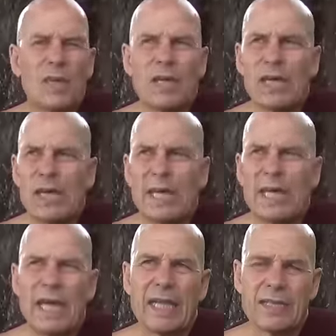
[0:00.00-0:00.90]

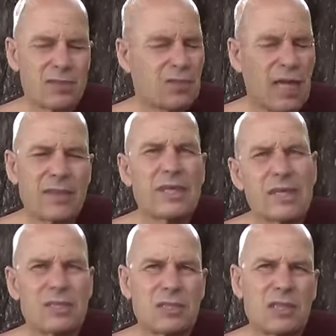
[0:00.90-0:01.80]
Uh, and this, I think,
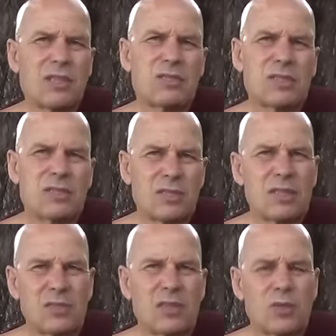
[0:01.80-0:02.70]
is, is,
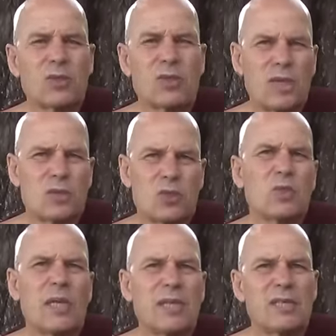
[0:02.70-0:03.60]
is a good knowledge to
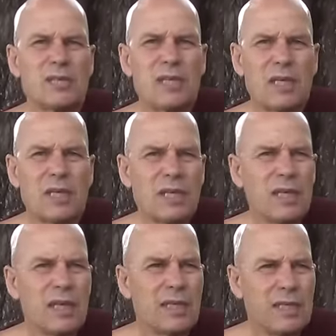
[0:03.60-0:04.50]
weigh, is
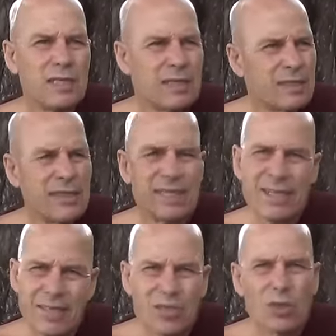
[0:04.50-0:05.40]
that, that, that
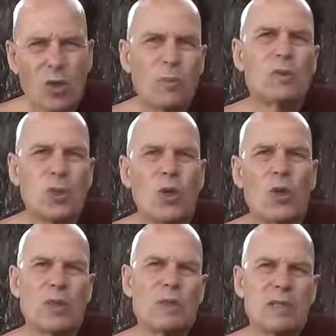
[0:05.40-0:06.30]
there is an open door.
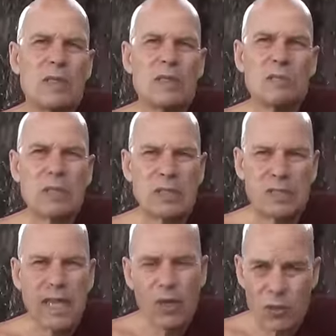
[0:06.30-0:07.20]
Because
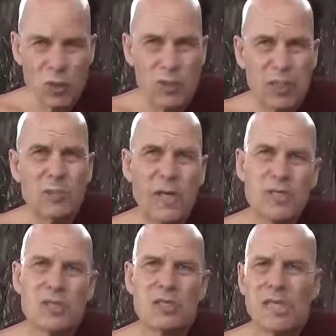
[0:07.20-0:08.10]
I also seen
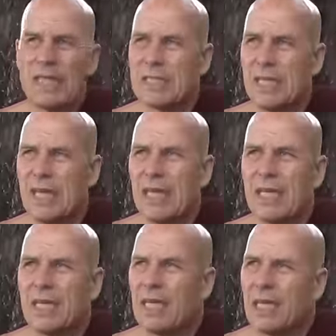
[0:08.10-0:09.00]
patients as a,
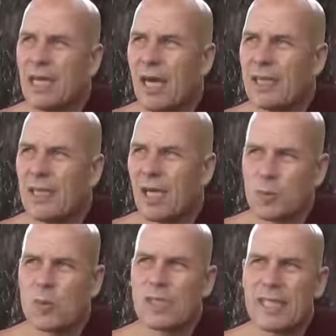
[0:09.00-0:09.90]
on the
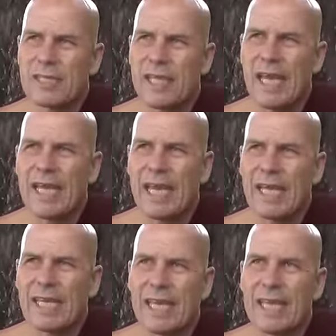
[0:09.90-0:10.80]
hospital, that's kind of
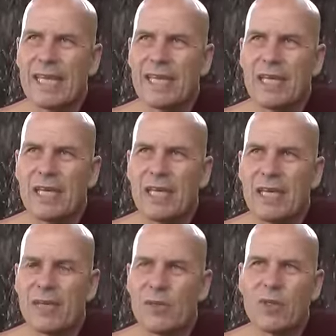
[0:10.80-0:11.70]
like getting,
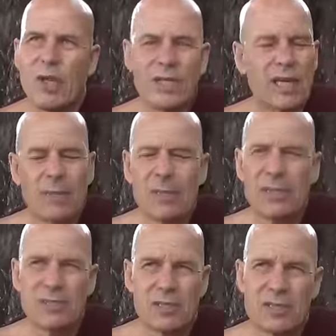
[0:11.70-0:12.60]
uh, when you end up in the
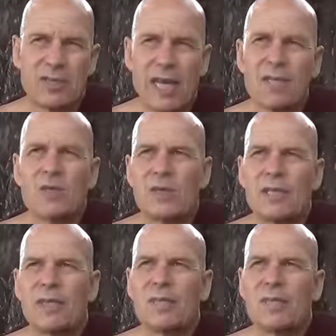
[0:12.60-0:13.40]
intensive care unit,